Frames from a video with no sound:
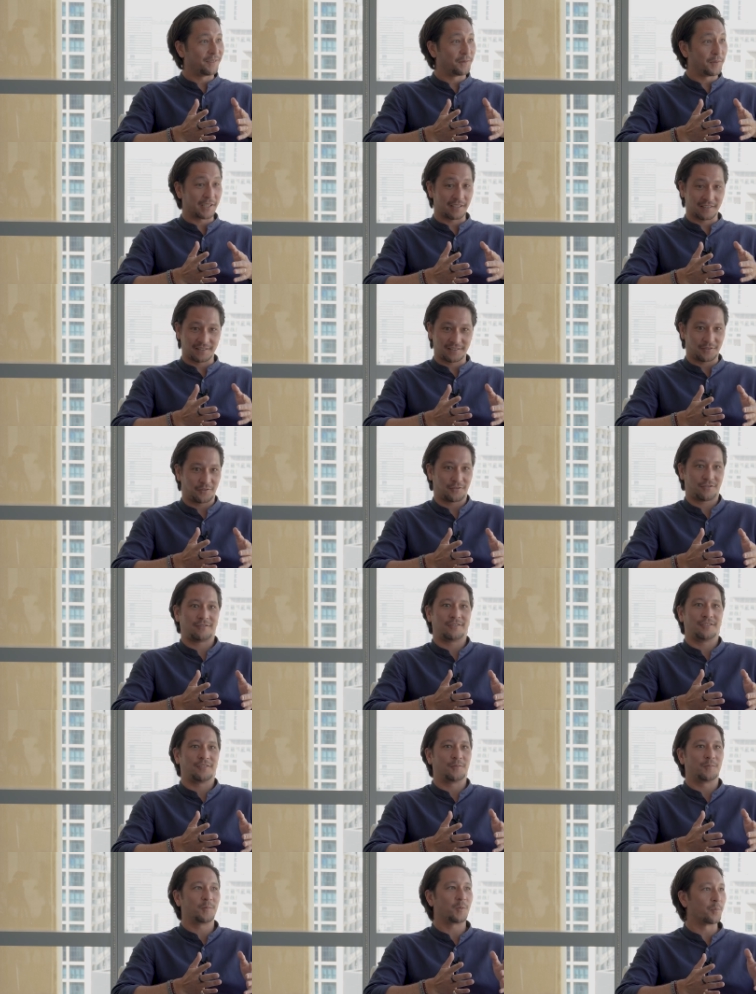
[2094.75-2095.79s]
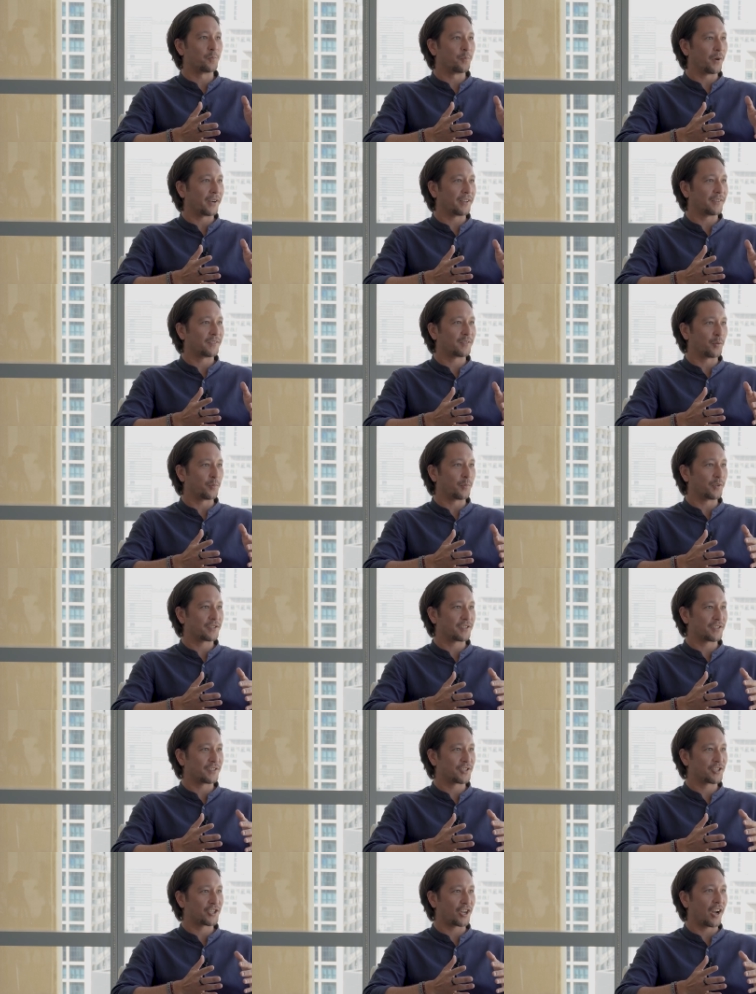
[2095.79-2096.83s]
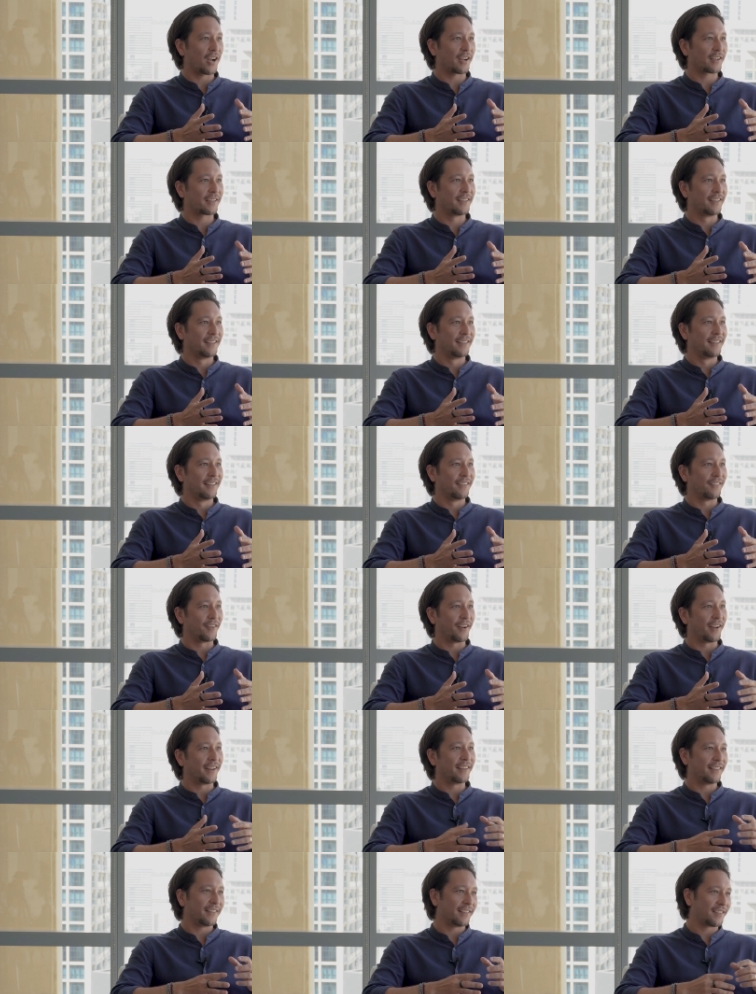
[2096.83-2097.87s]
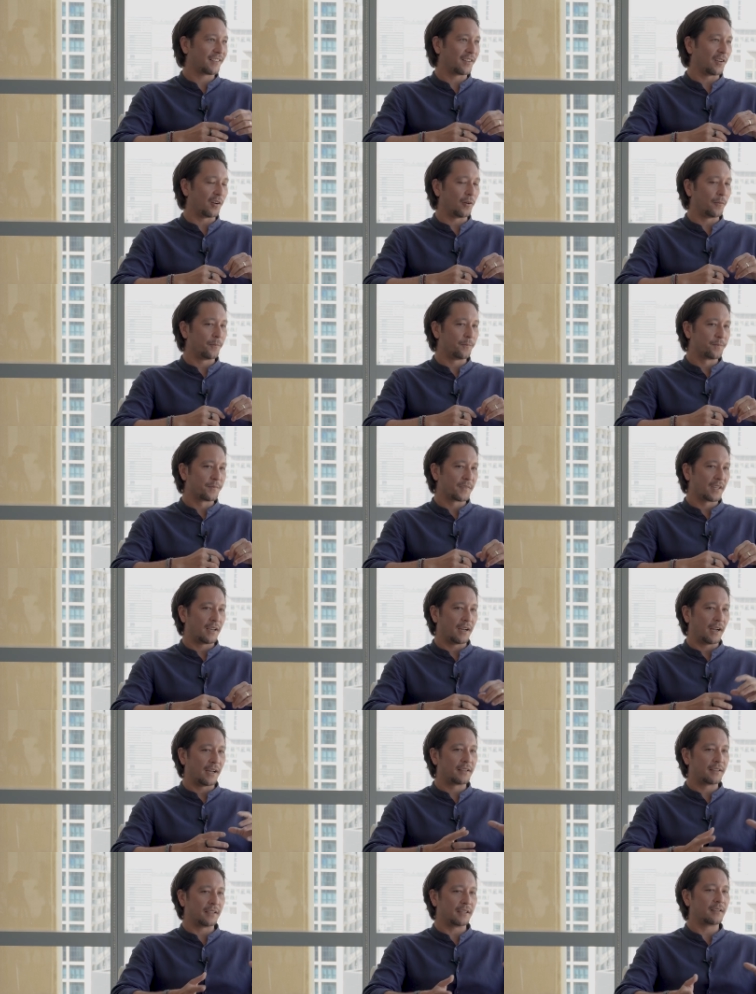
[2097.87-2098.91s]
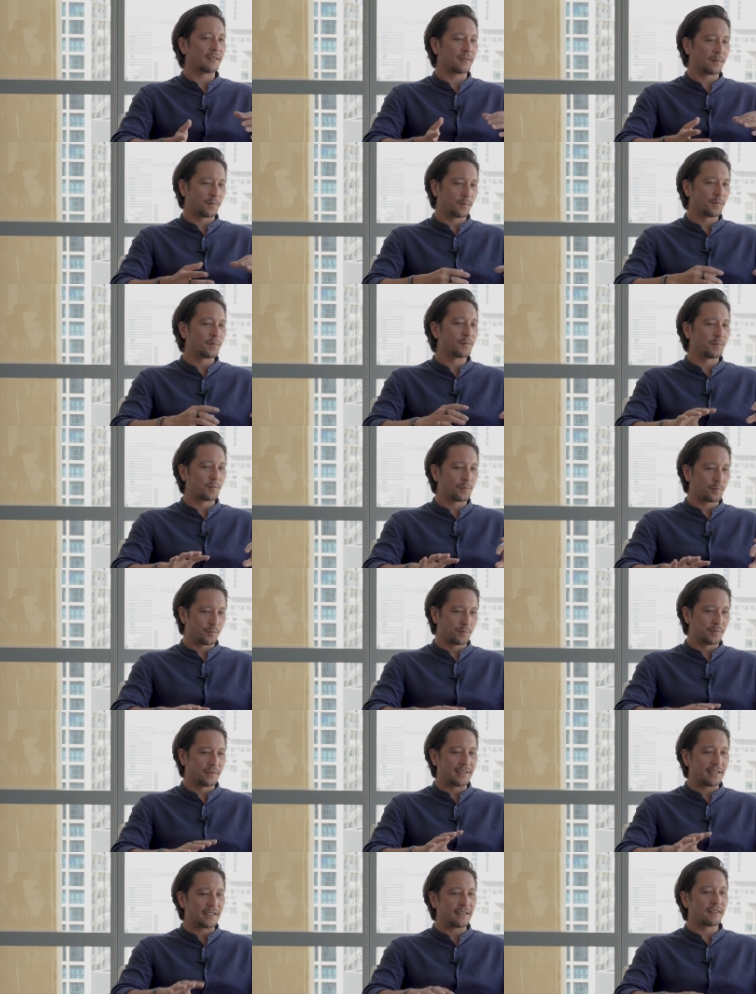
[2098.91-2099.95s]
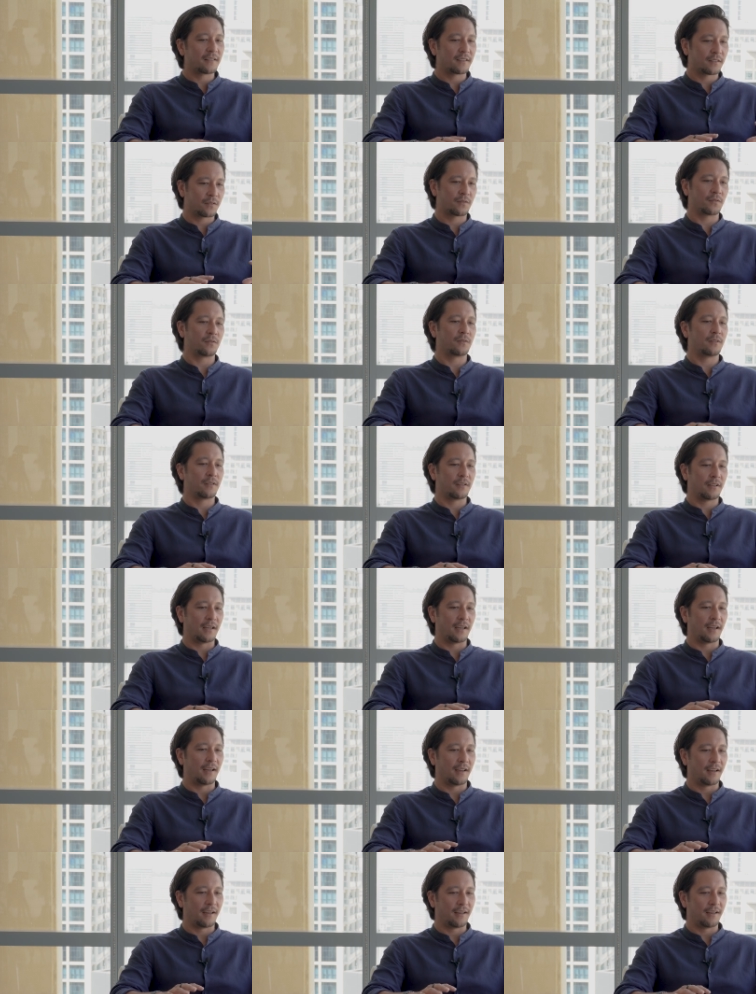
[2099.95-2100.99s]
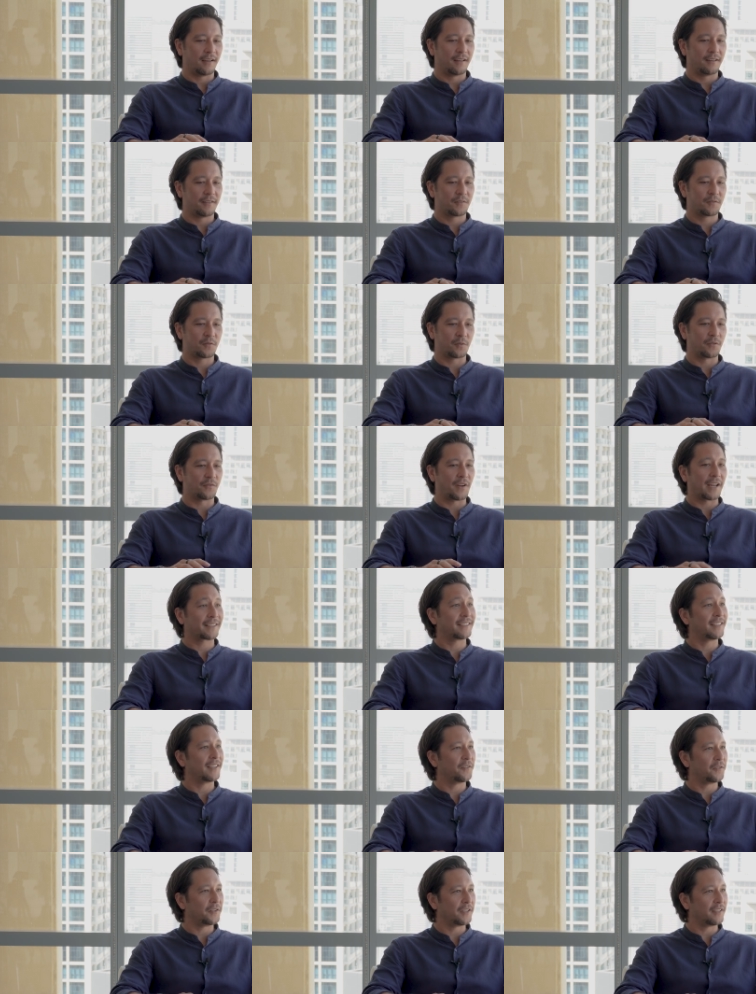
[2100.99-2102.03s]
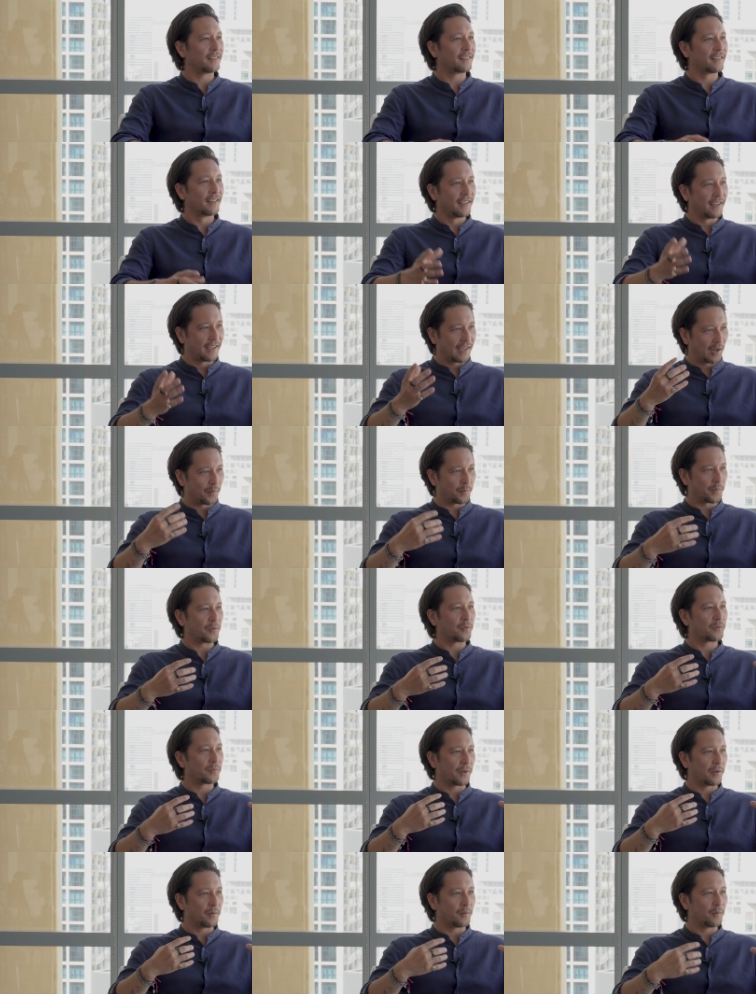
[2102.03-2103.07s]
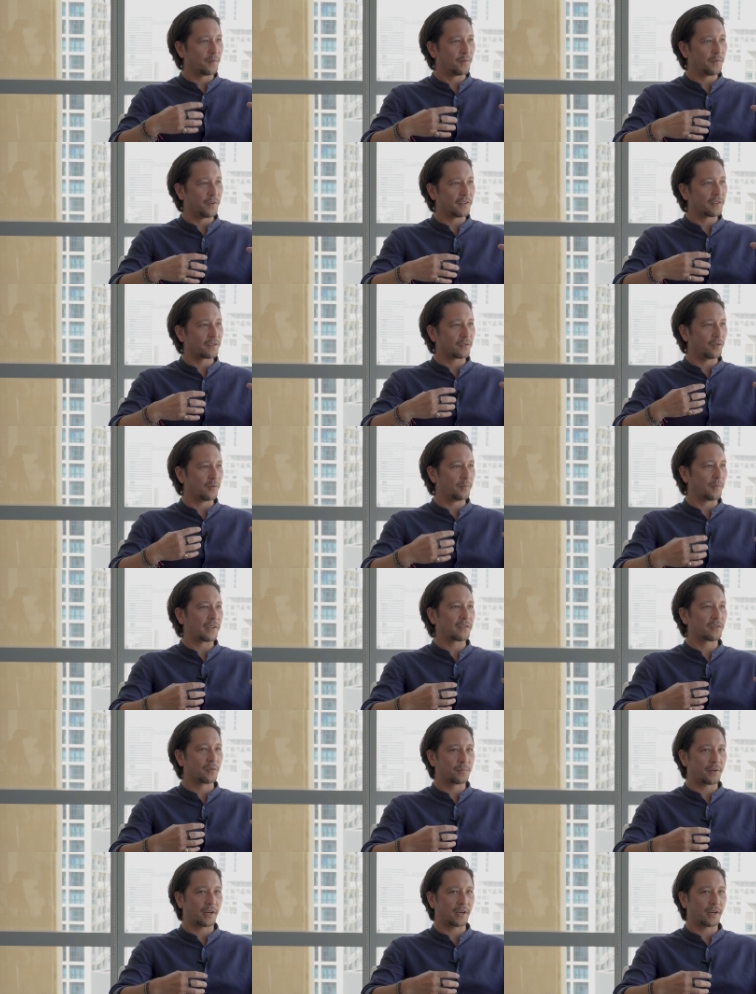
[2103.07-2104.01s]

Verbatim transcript: and because your your your body's so much in shock, right? So I think these uh, sort of activities help me with my physical and mental